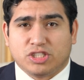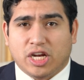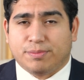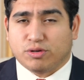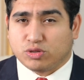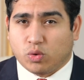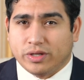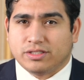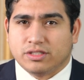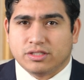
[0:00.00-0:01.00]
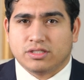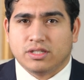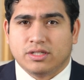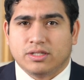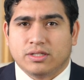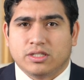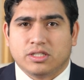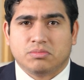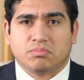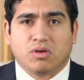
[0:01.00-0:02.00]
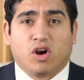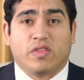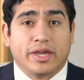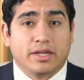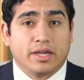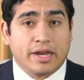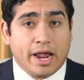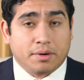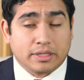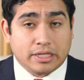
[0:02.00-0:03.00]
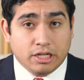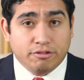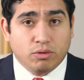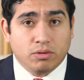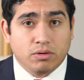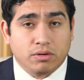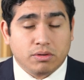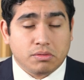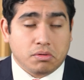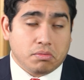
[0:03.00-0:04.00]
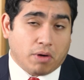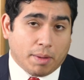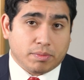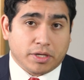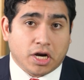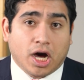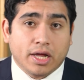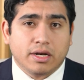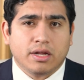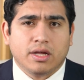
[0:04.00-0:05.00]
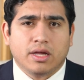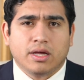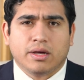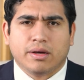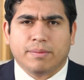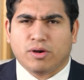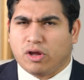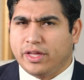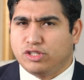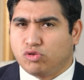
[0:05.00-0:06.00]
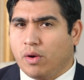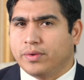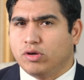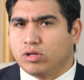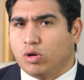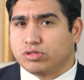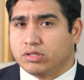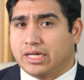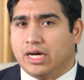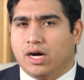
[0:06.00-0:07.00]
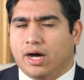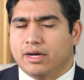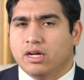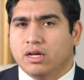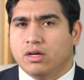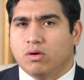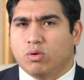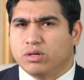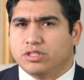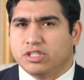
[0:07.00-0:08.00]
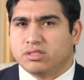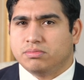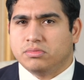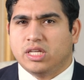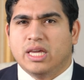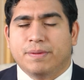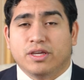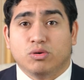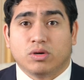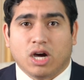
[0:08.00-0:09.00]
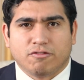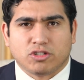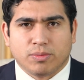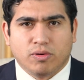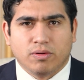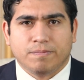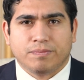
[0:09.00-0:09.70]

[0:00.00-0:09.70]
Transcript: shape your choices? Are they inherently evil? Probably not. But are they drawing you closer to God, or just keeping you comfortable?